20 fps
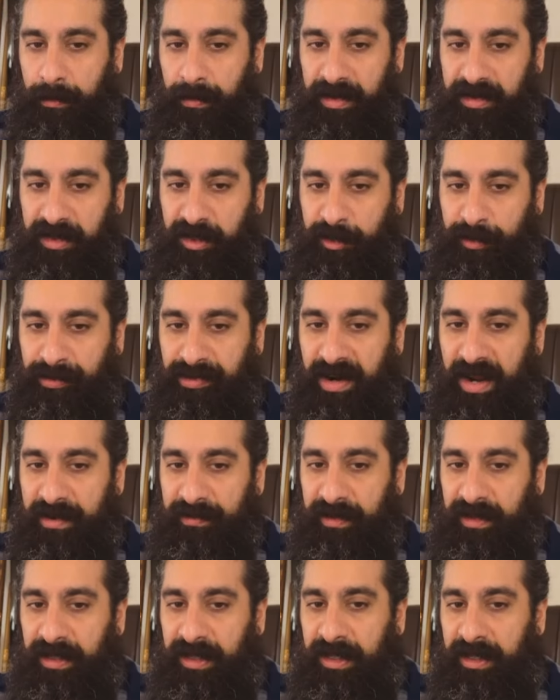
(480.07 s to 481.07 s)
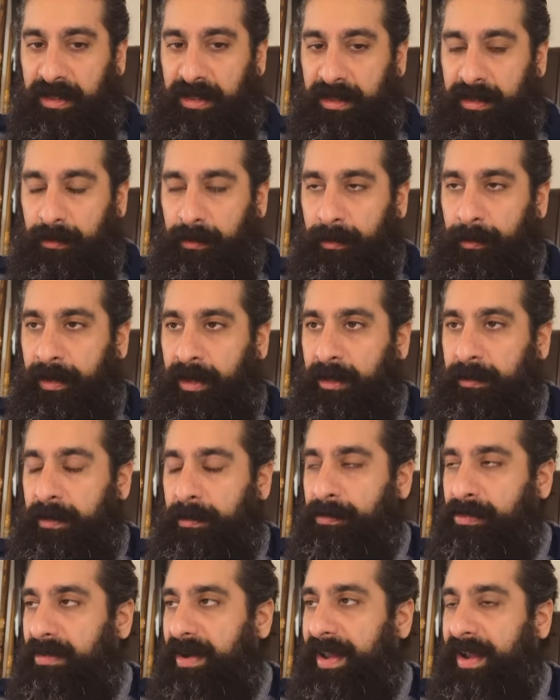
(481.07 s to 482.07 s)
a message privately, and then we're gonna
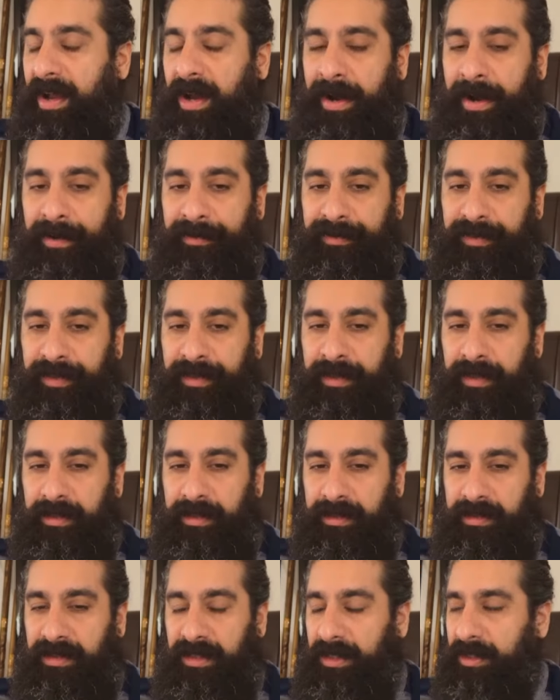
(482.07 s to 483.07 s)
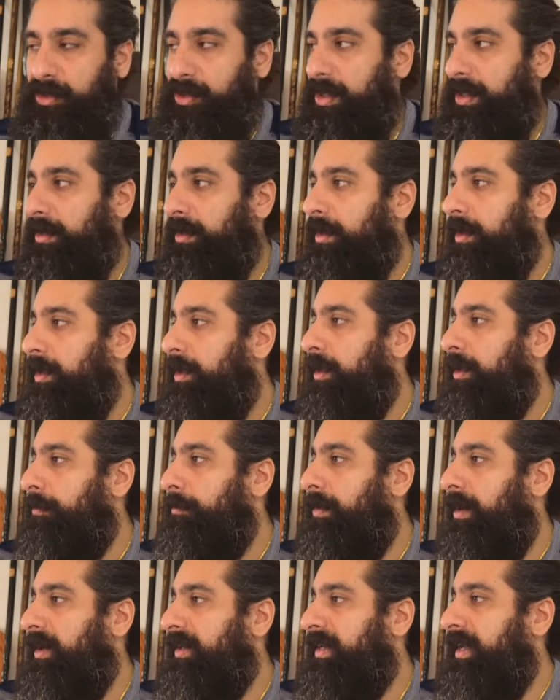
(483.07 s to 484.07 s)
be praying after the teaching.
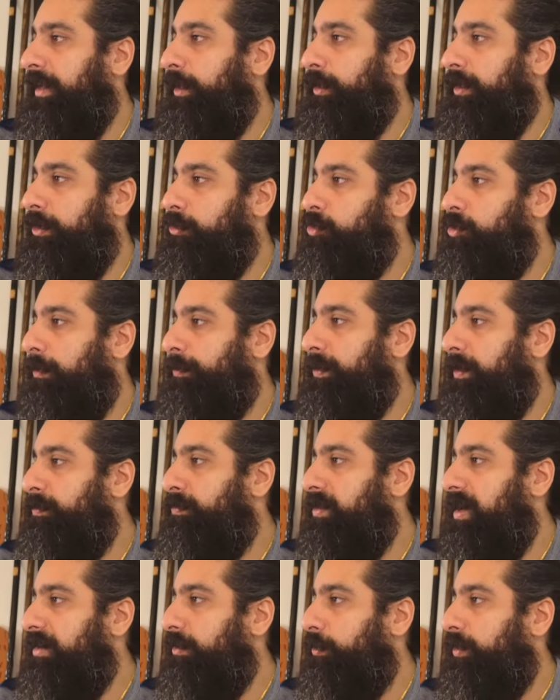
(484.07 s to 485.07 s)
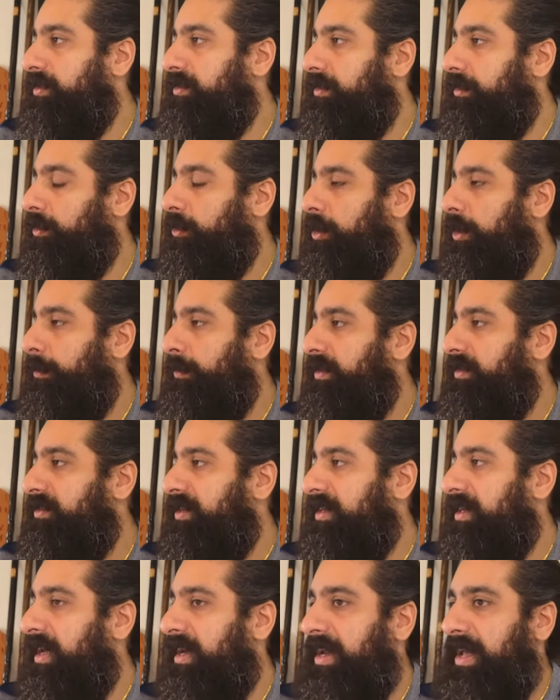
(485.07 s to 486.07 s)
But yeah, you can drop your prayer request in the
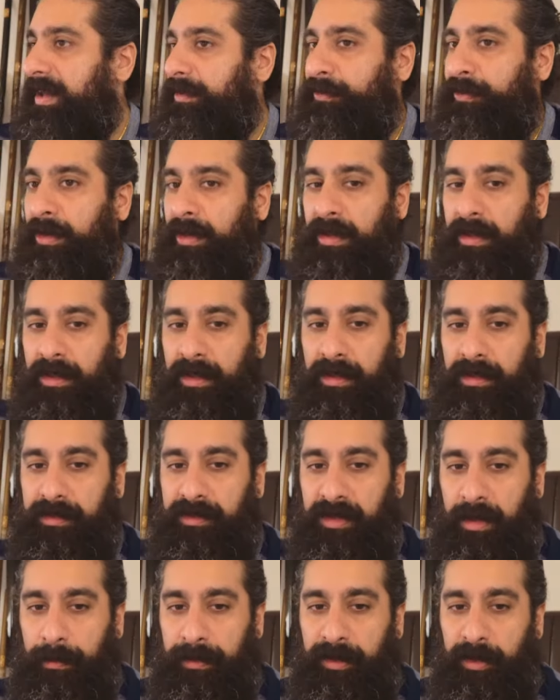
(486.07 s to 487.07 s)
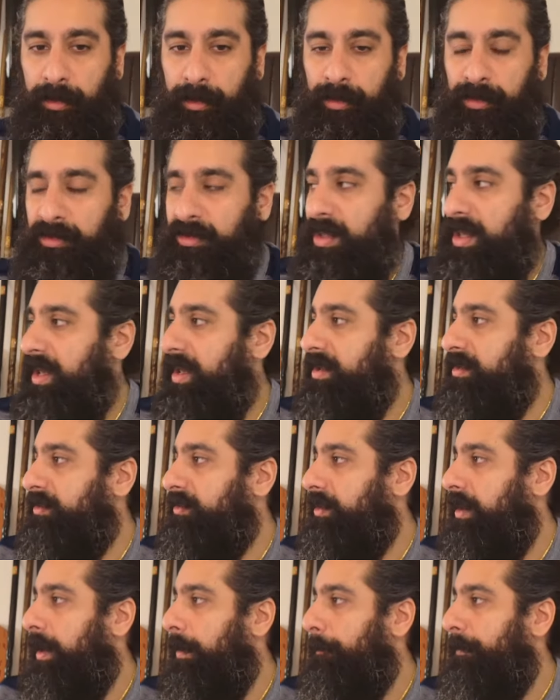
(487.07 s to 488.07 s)
comments and I'll have some of the
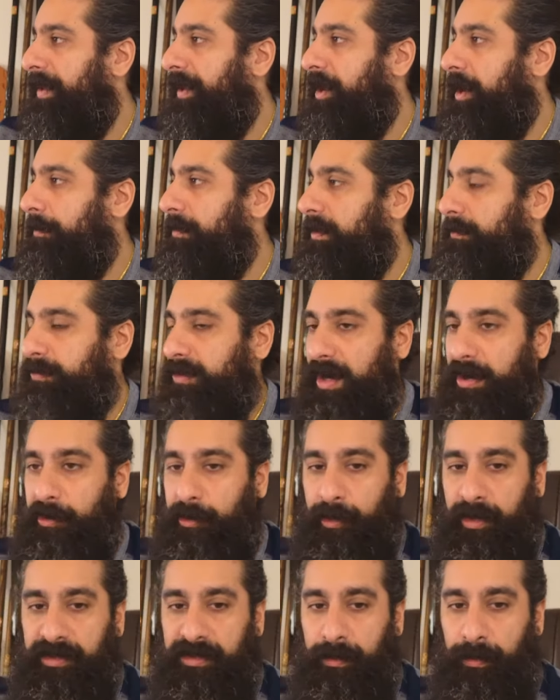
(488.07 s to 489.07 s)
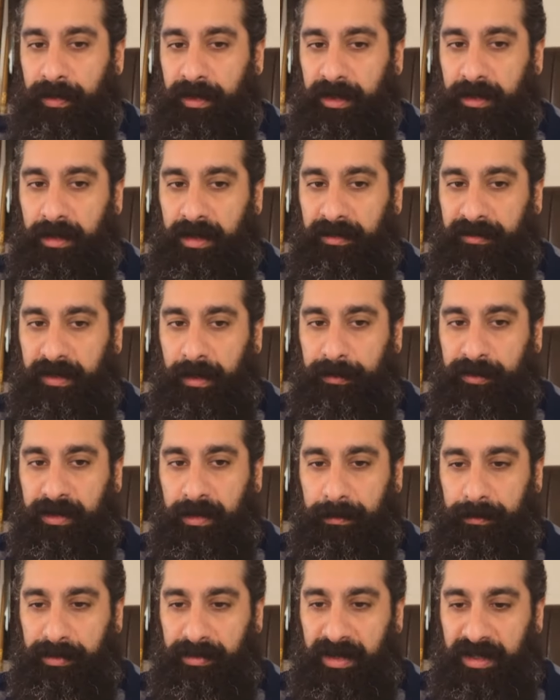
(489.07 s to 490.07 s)
Uziers pick up the prayer request and we're going to lift up
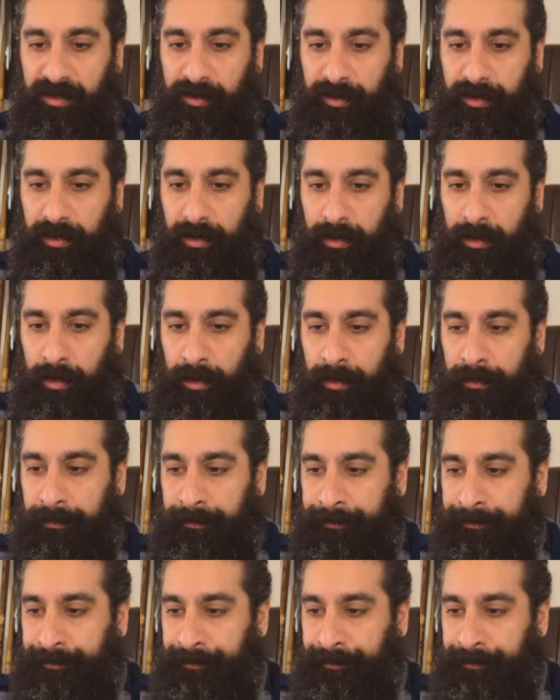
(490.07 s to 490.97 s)
some prayers for you all.